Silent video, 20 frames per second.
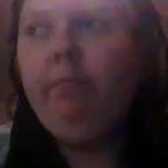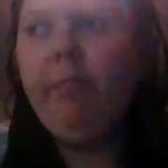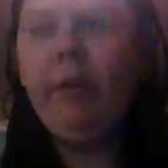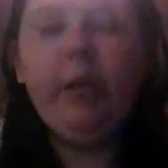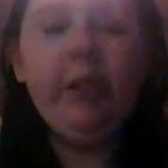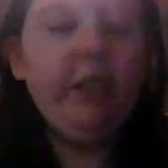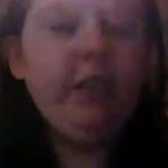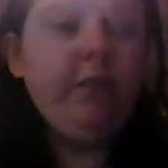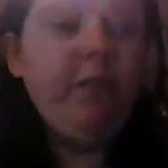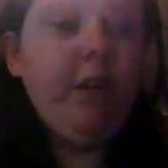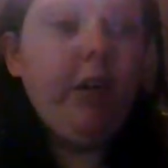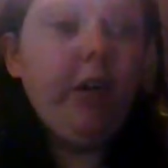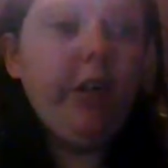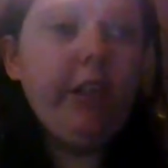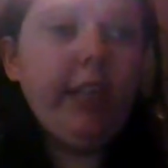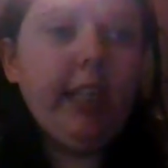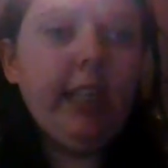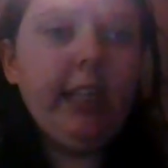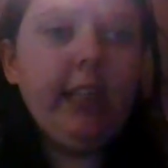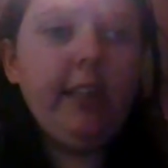but as far
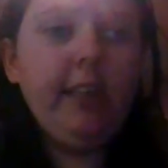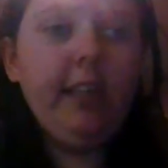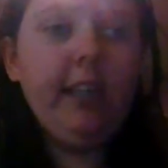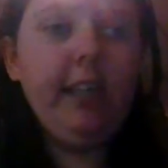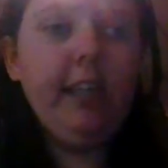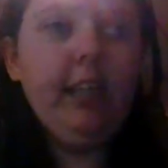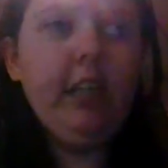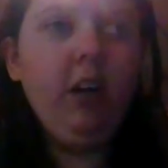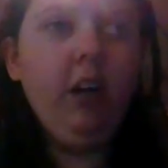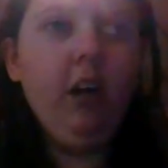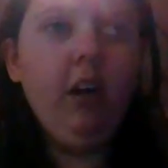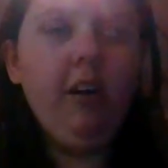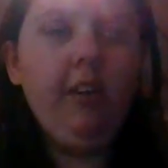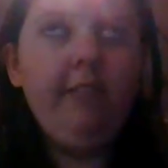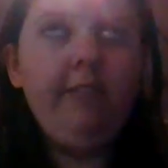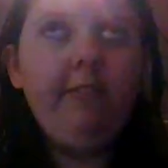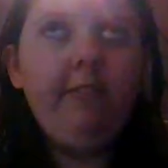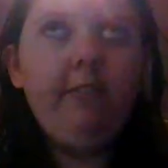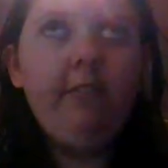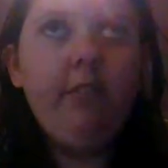as I can think
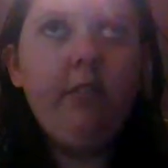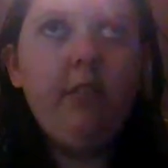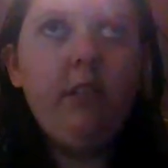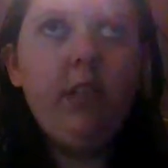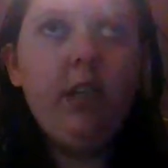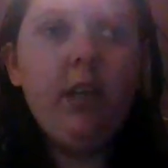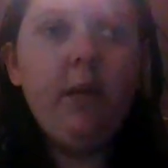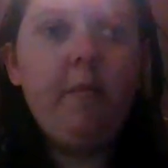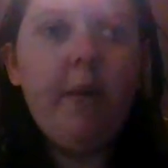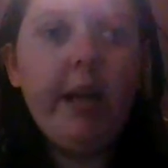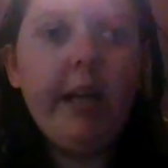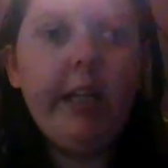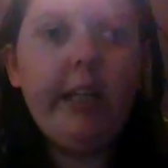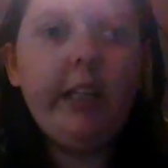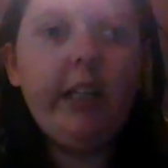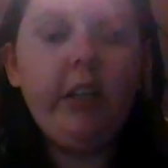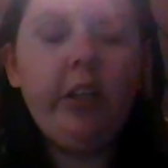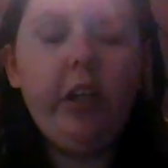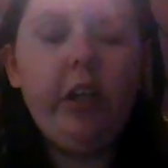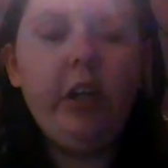of, a
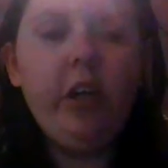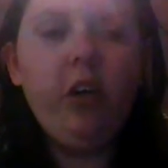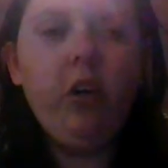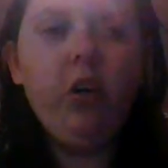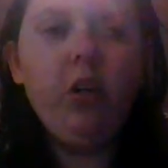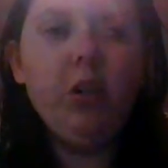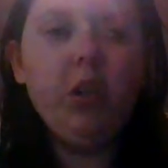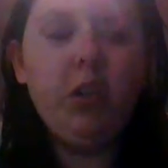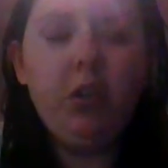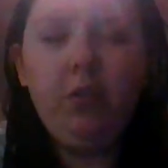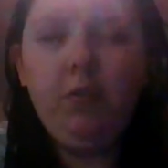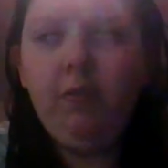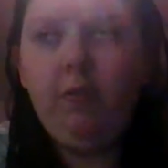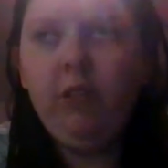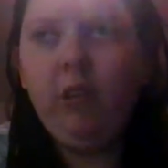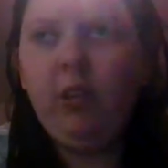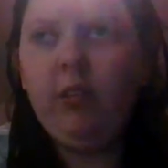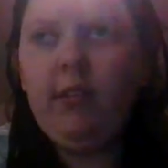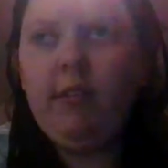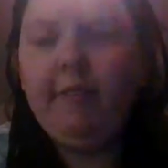medical alert or some
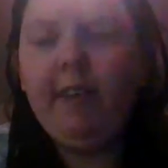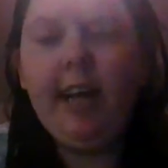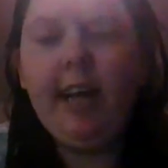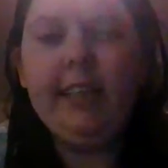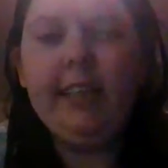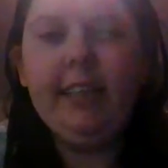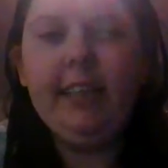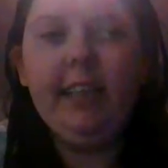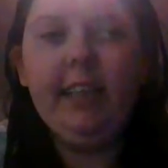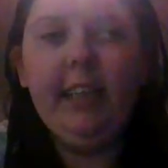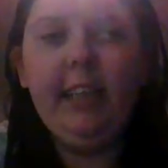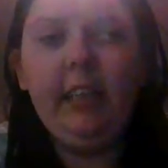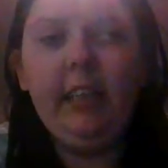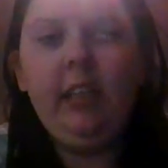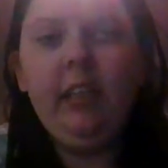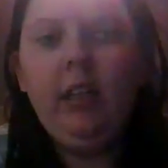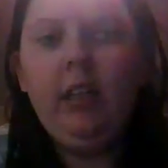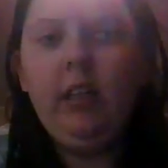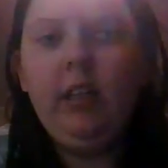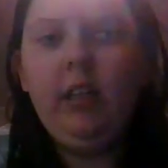form of ID
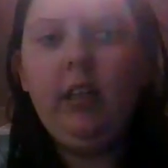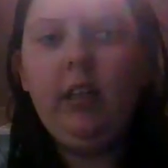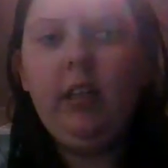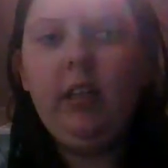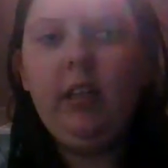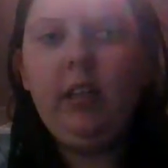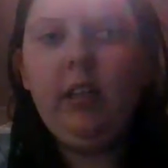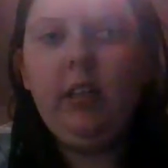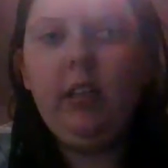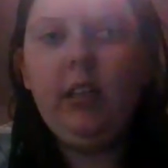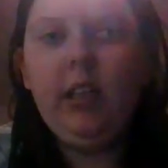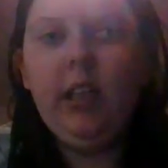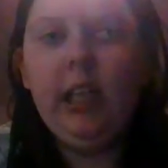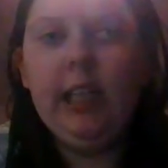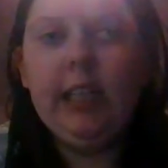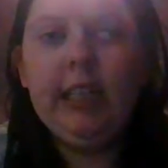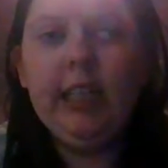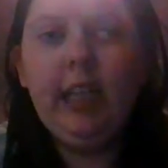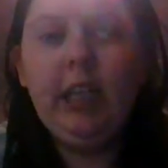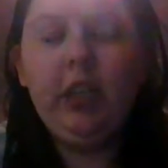
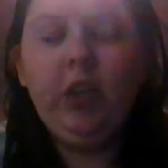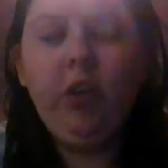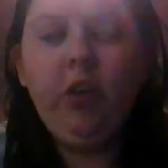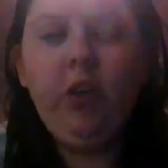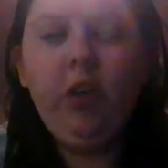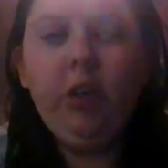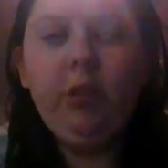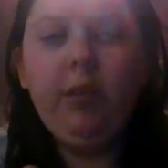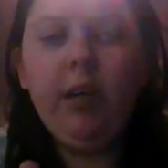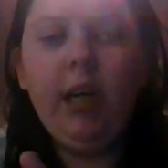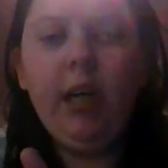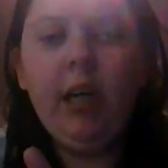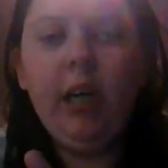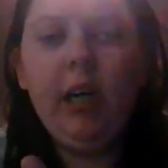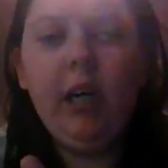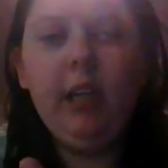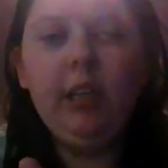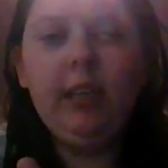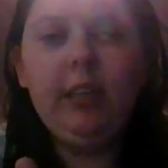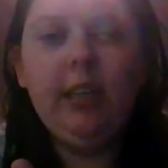that says who you
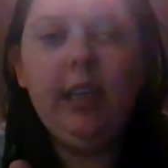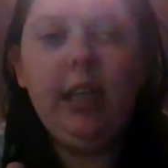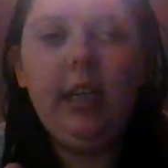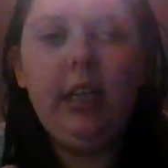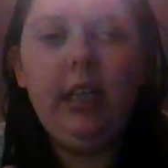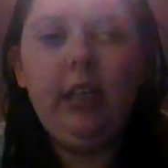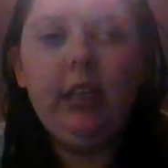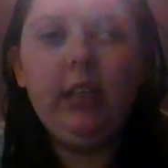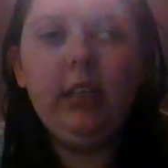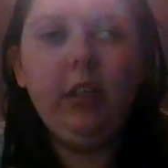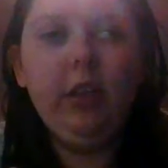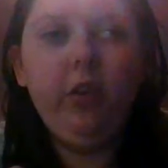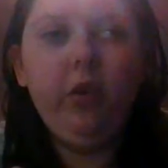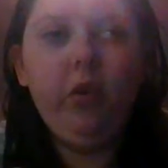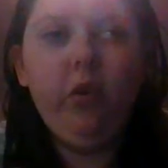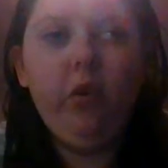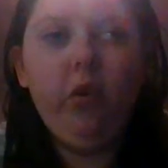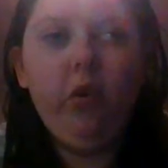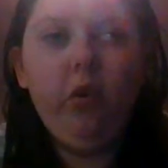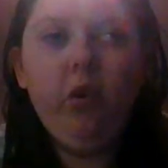are, says
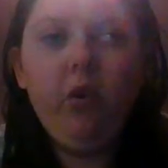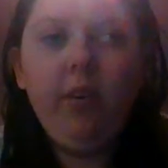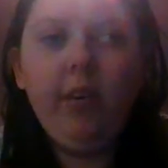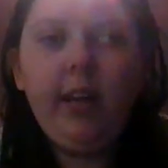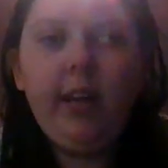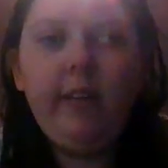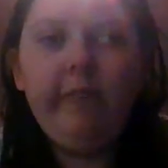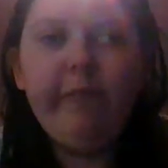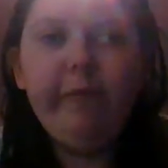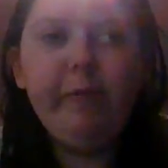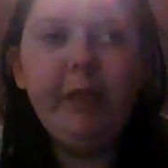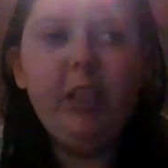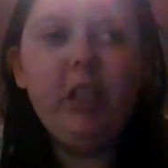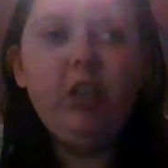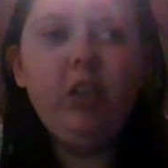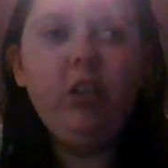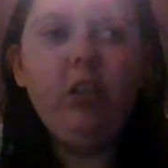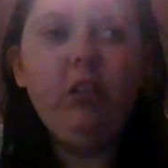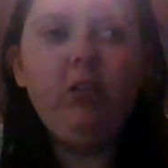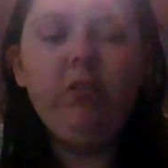all the
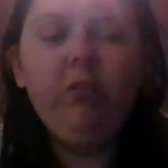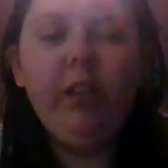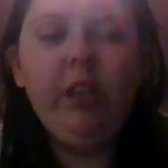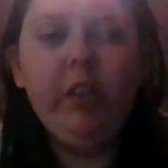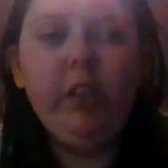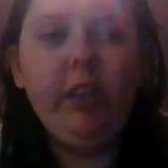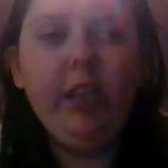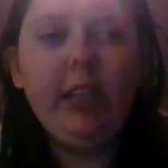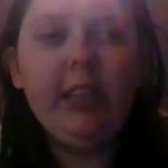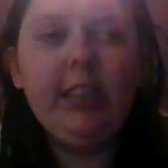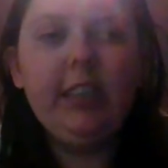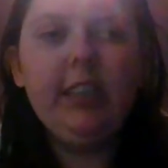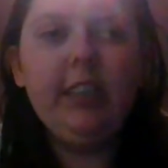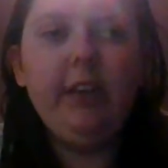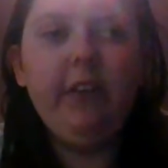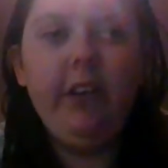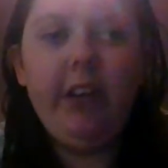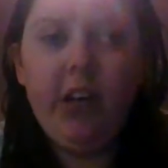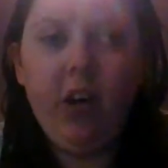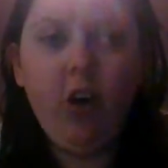information you feel
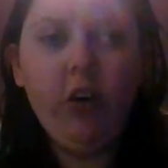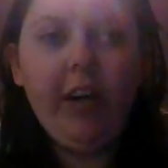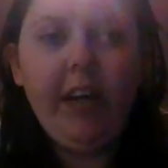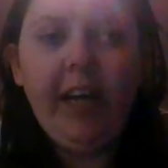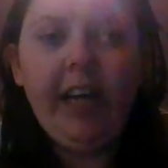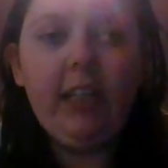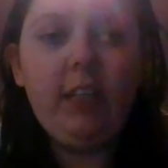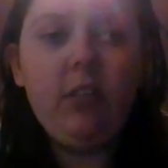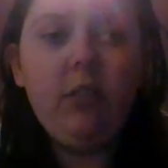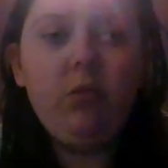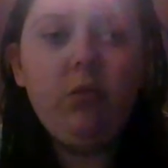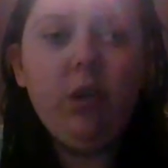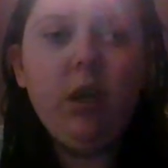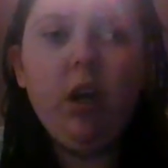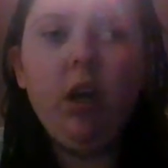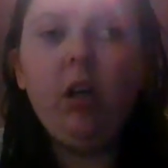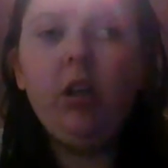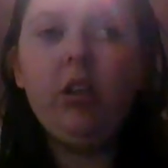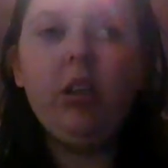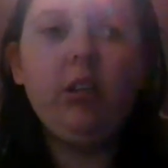necessary on it,
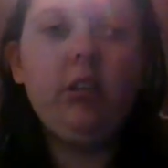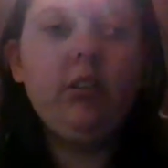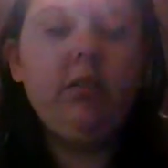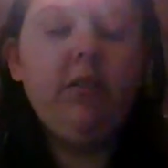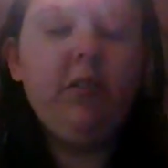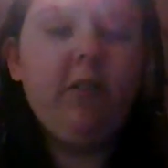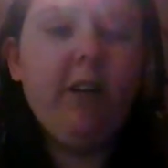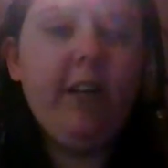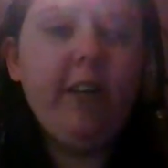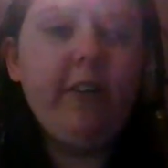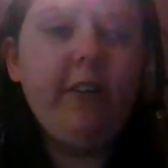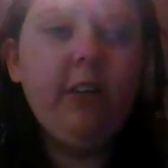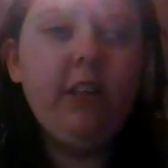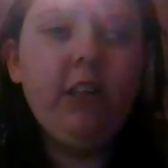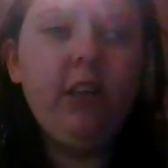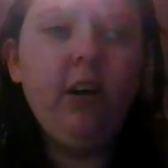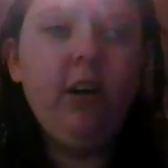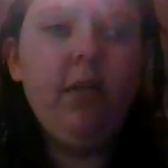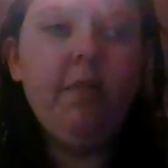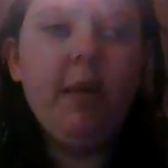regardless of whether
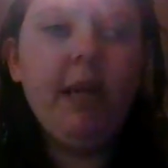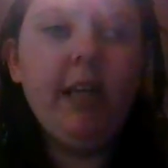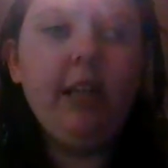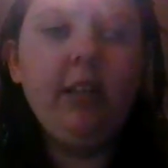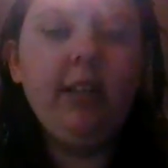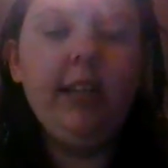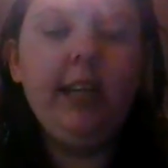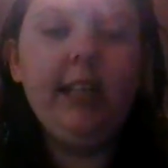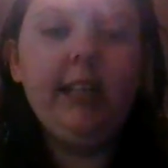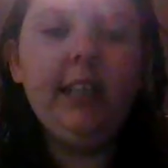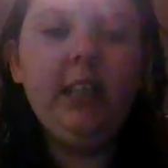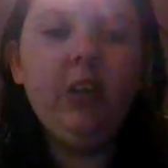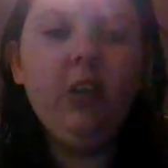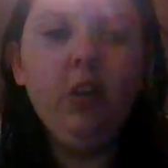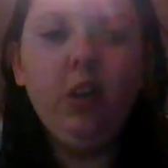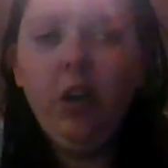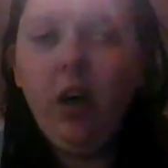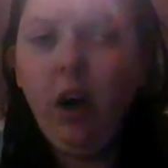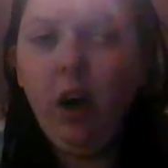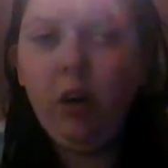it's not a medical ID
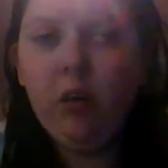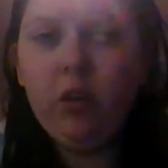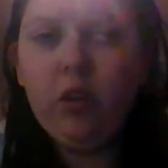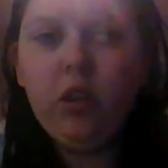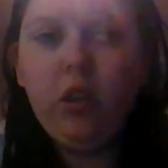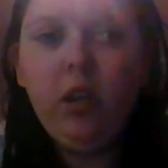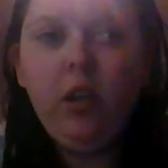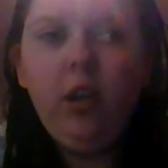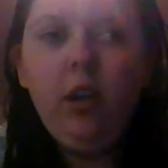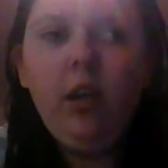or not,